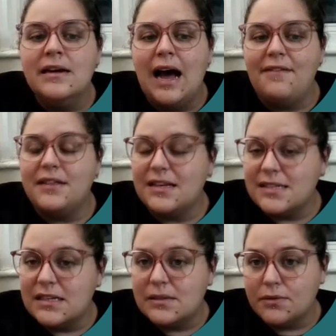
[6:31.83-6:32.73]
Having that
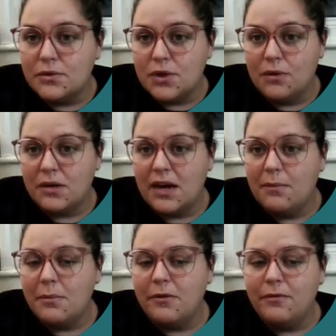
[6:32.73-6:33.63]
sense of control can
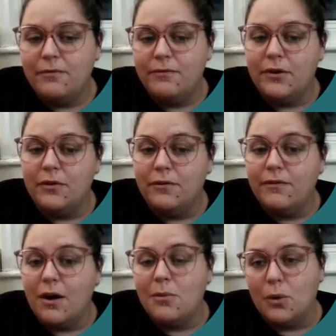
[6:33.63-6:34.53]
help them feel
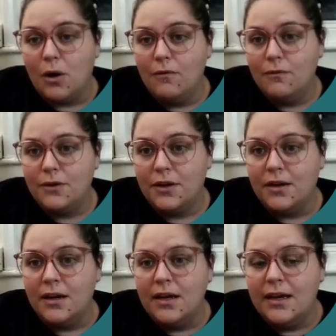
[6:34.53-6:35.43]
far more
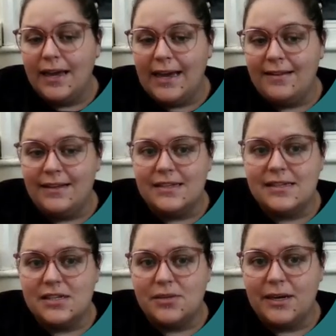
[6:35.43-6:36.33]
confident in these
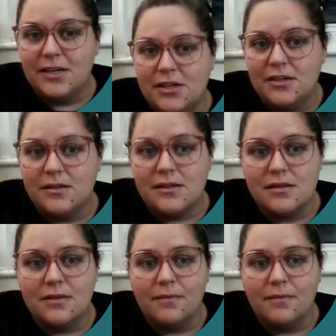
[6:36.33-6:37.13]
situations.